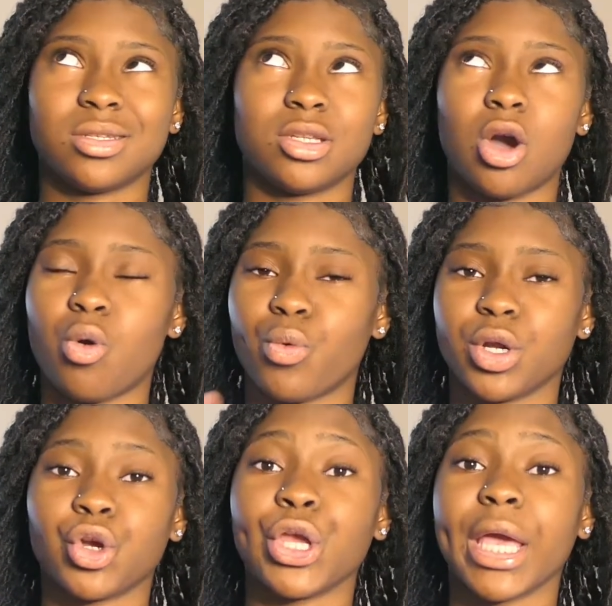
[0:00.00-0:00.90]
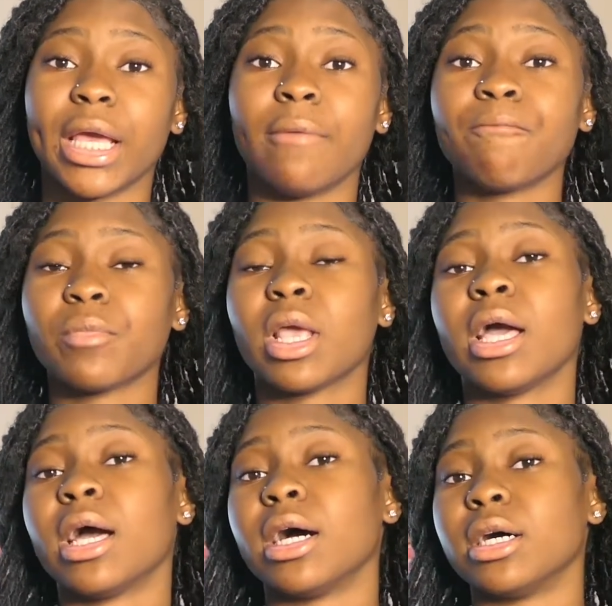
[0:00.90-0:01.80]
don't want to create
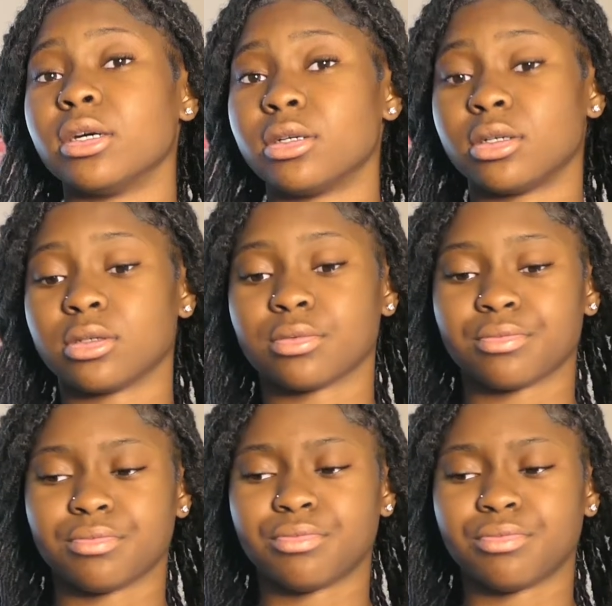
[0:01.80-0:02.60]
a